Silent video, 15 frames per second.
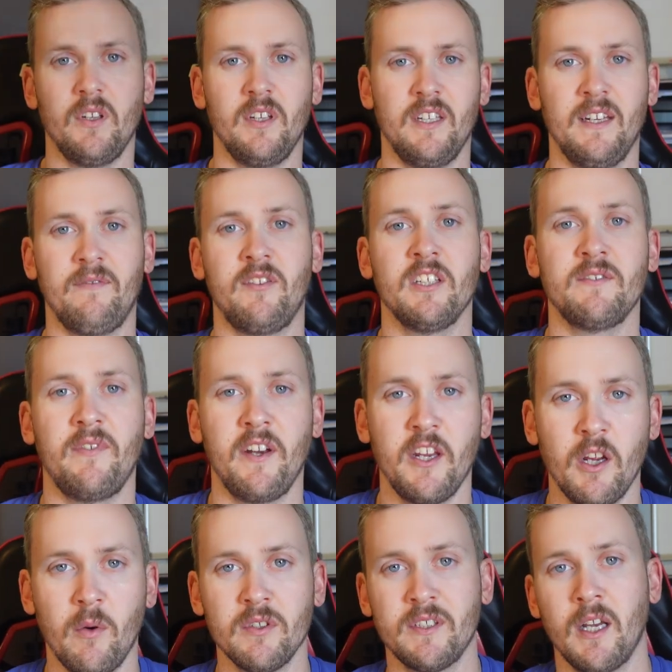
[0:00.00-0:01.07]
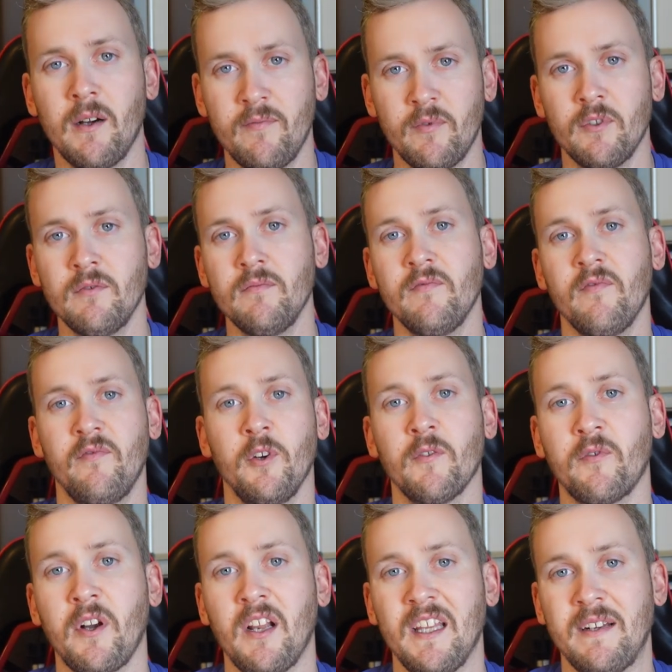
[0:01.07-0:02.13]
If this video was helpful, feel
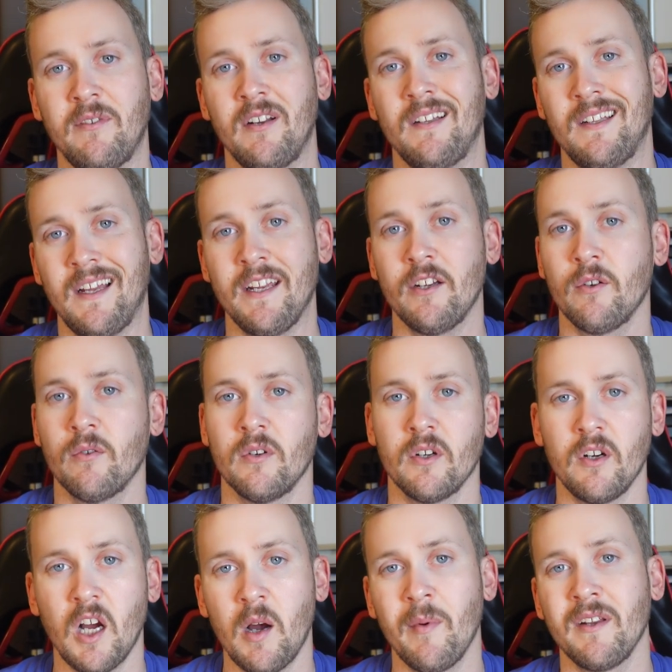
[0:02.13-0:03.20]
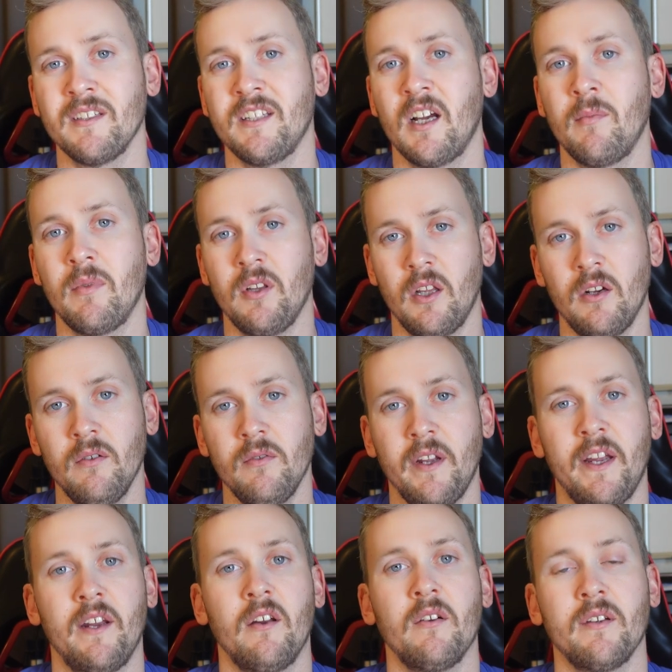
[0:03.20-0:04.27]
free to leave it a like or a comment down below,
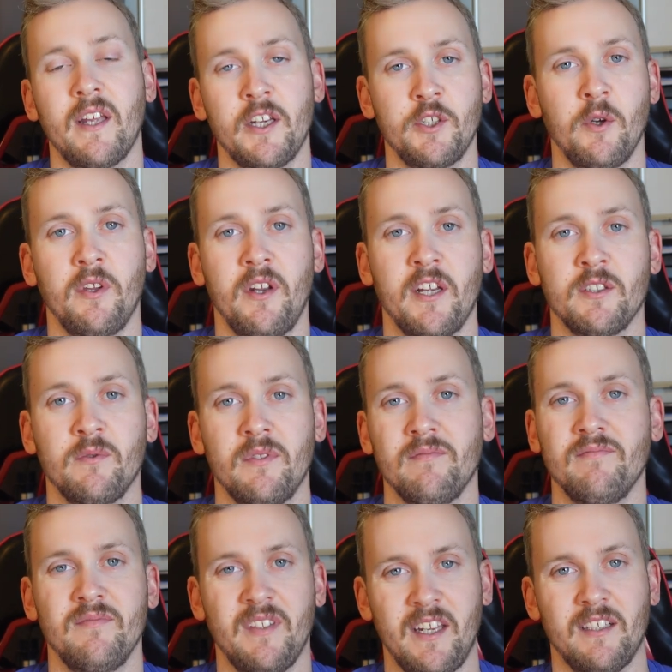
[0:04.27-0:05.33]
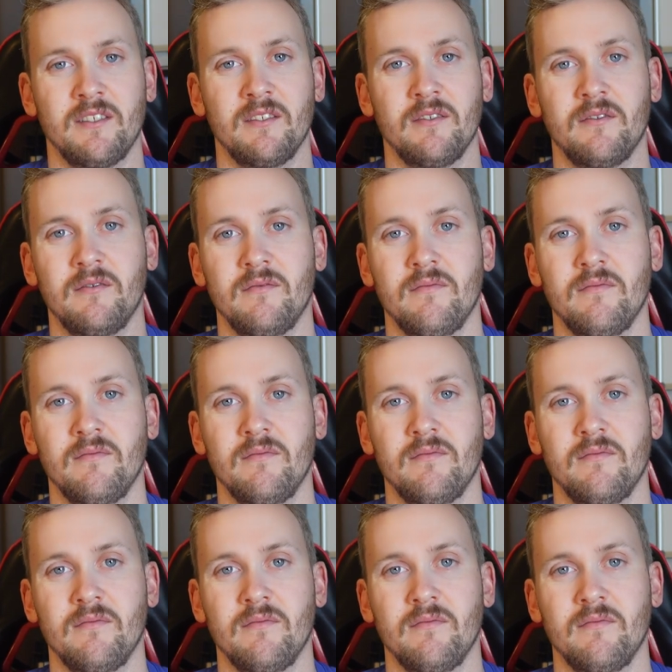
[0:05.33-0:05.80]
and I'll catch you on the next one. Thanks.